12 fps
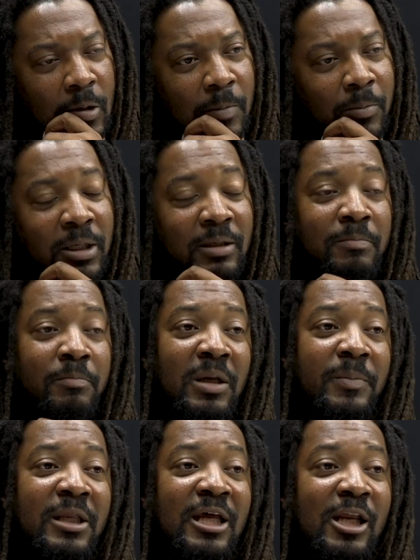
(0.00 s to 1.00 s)
But
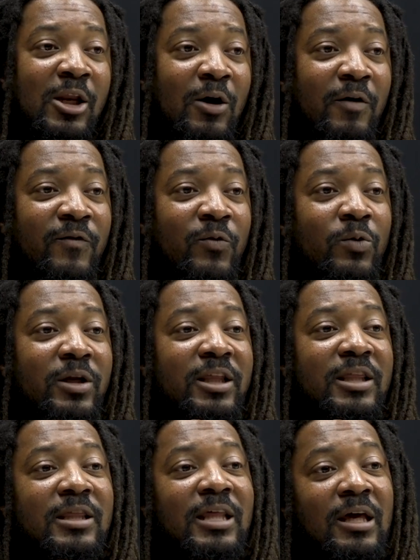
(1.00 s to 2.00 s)
maybe they love who they
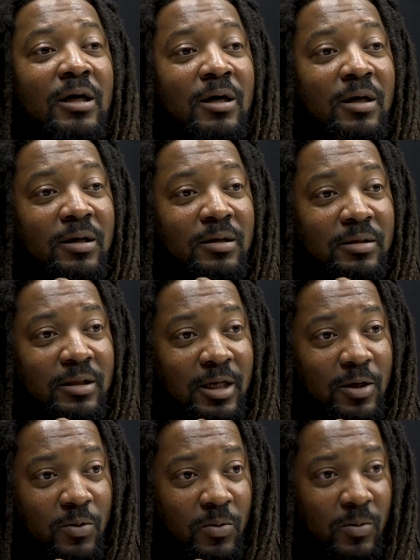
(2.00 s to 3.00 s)
think they
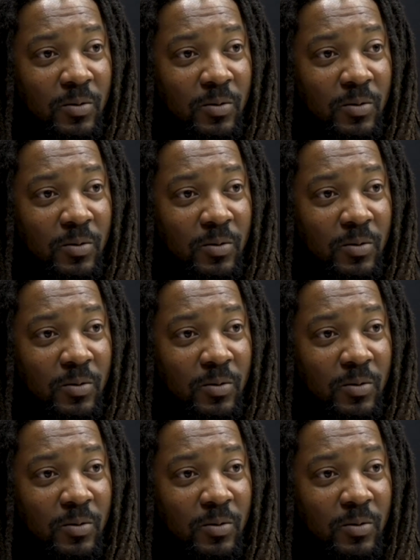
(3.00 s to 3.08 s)
know.